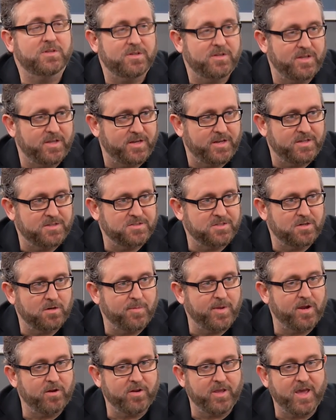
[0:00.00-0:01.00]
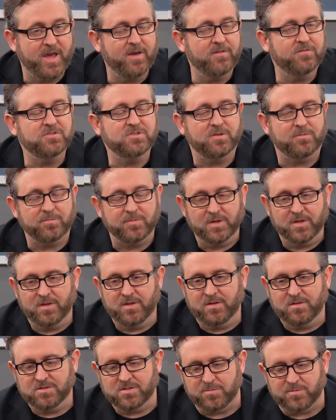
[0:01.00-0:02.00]
to DNA Center may already have some
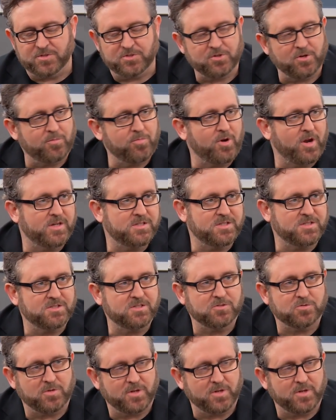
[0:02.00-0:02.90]
mature processes,